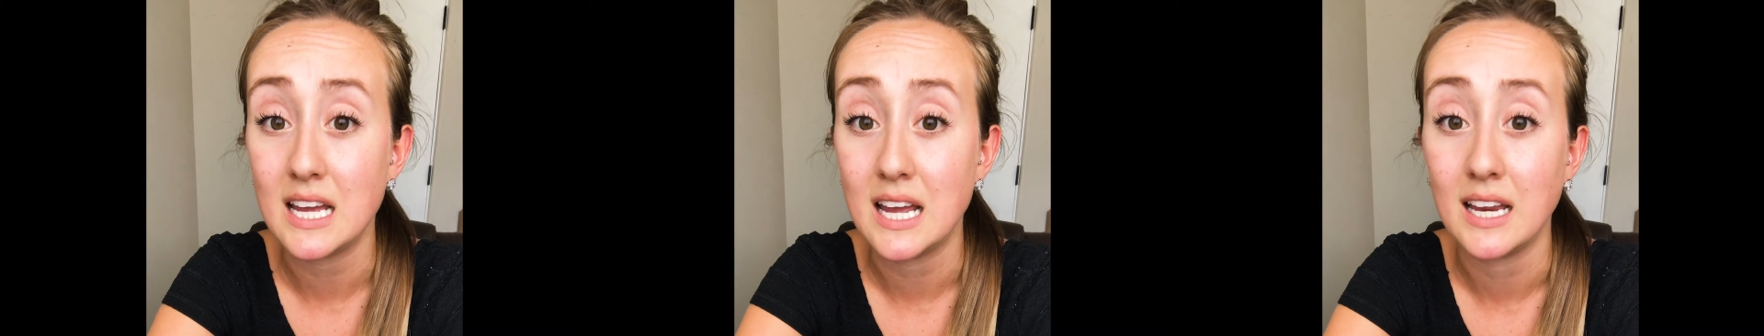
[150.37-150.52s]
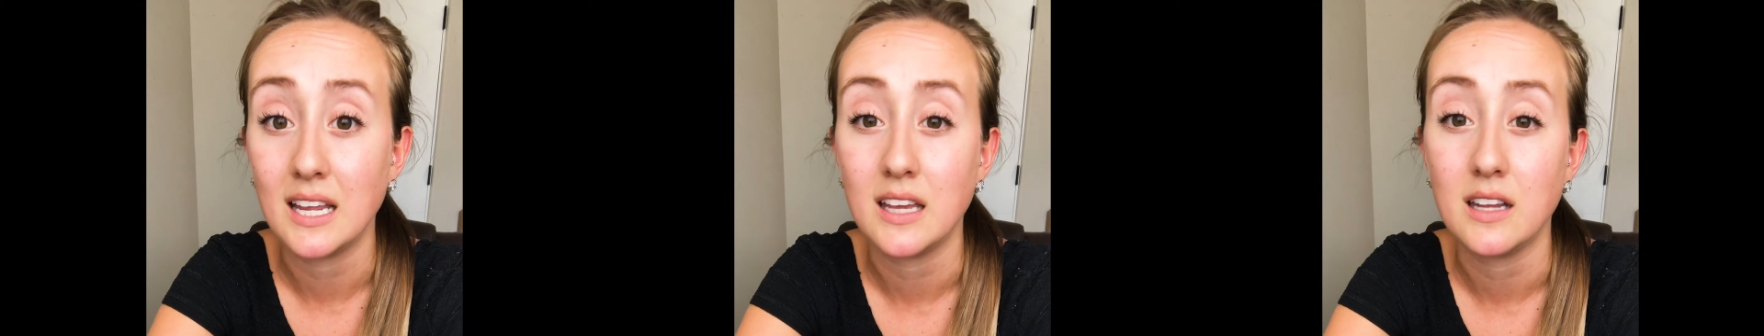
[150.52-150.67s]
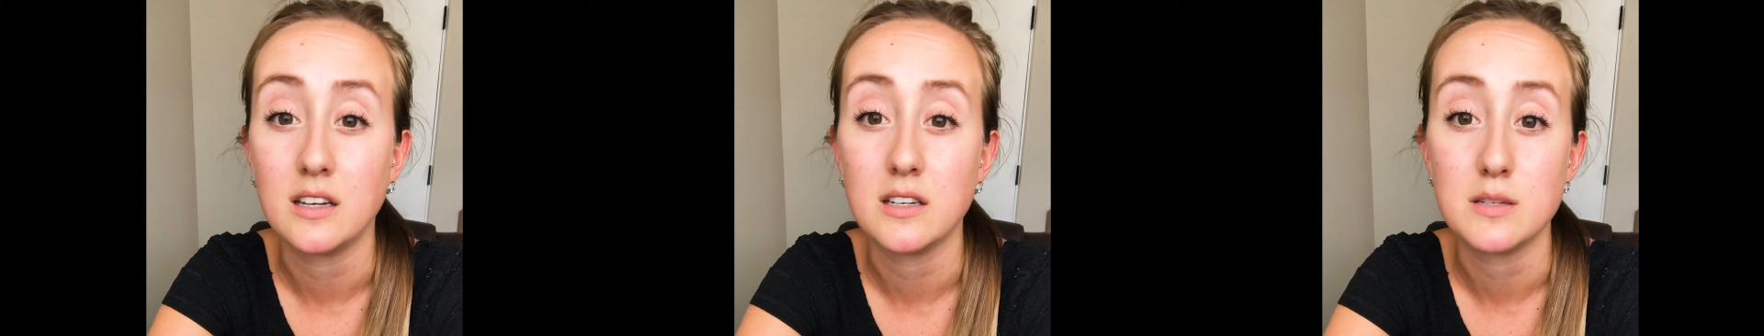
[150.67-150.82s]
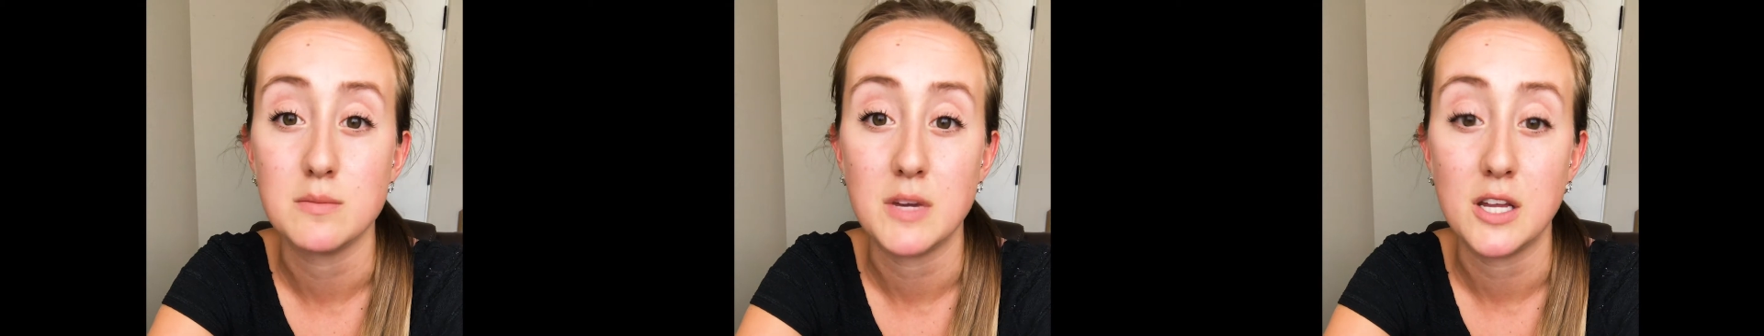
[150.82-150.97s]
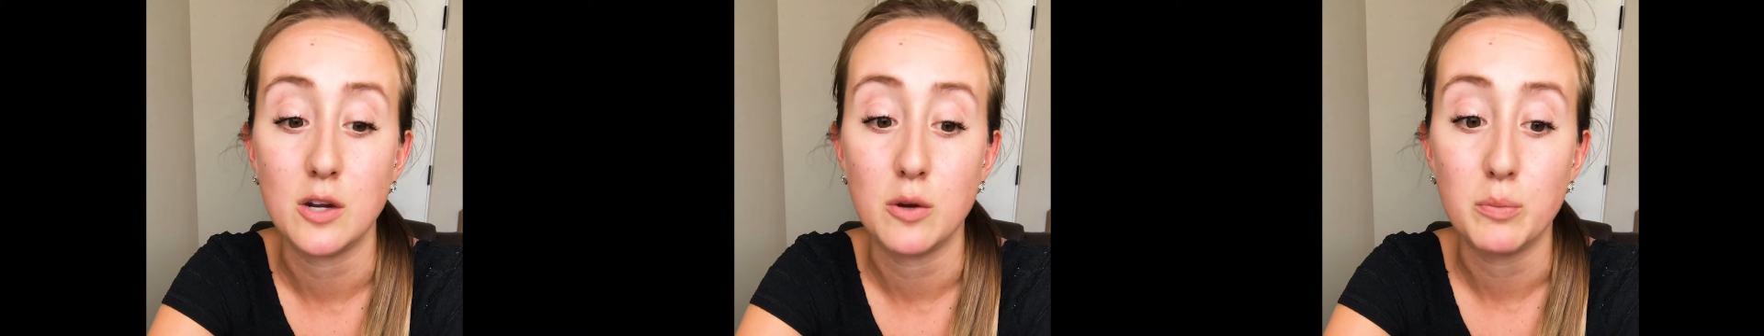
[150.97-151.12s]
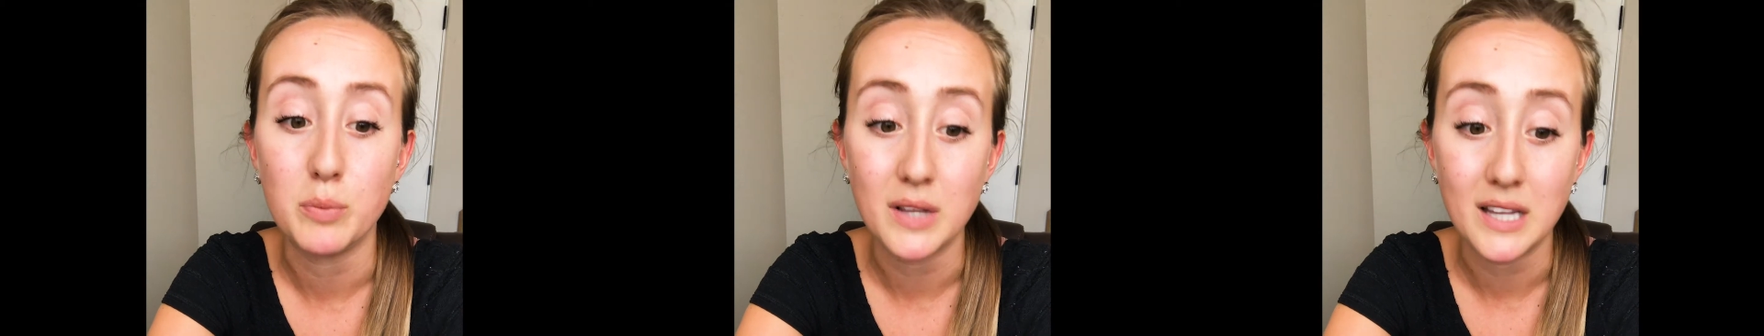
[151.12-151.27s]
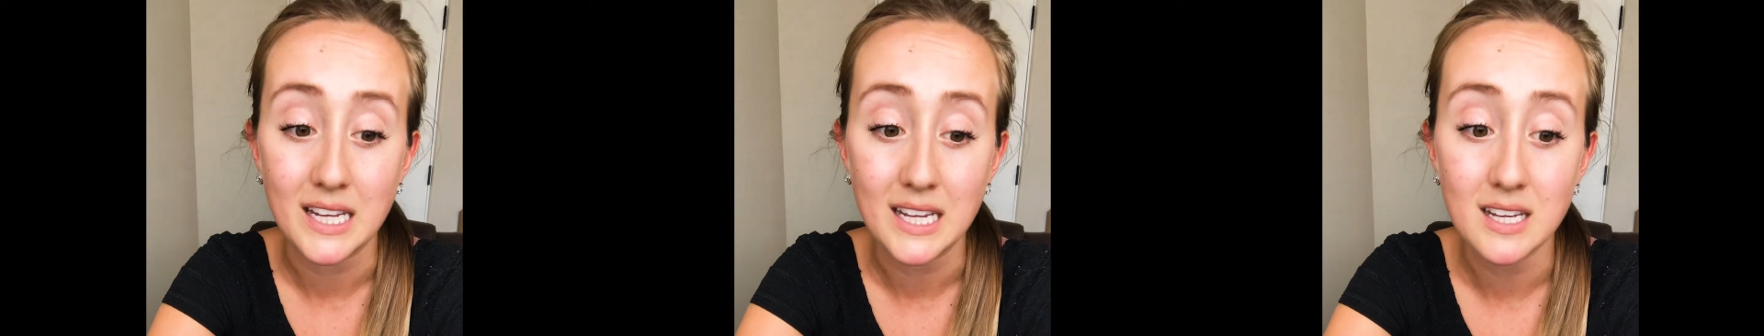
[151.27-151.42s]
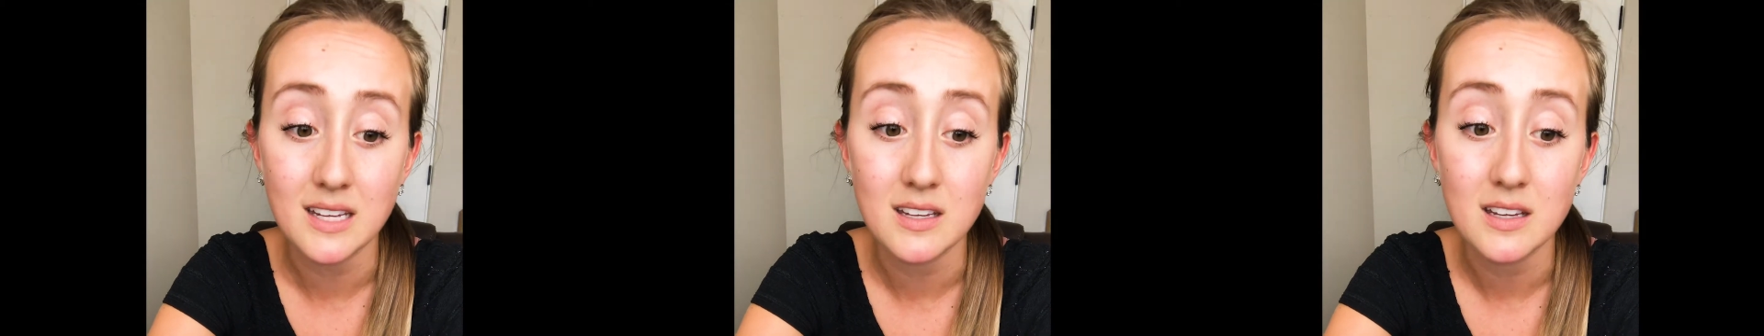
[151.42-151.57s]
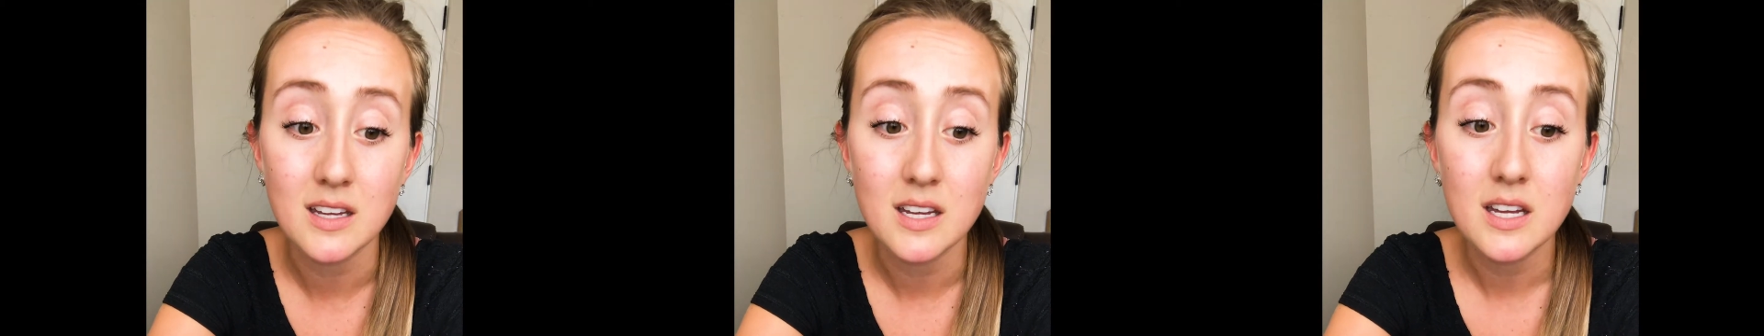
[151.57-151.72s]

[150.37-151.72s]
and get a tomato plant,